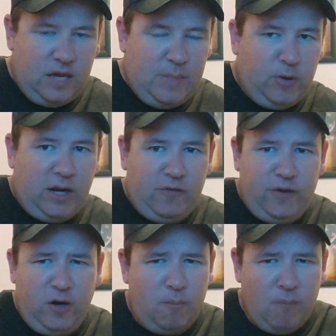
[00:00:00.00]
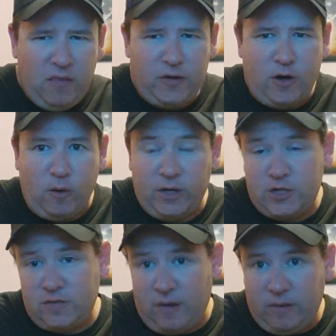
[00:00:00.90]
He put out a video a month ago, and I
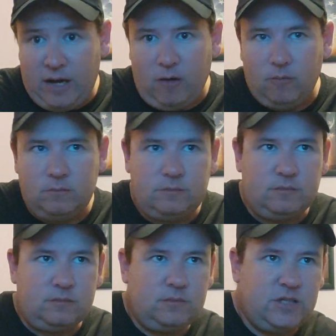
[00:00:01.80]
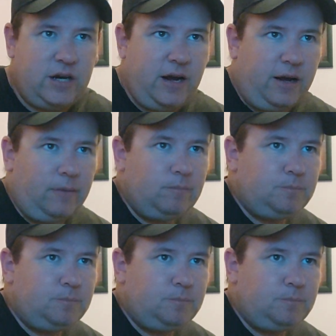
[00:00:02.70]
just found out today.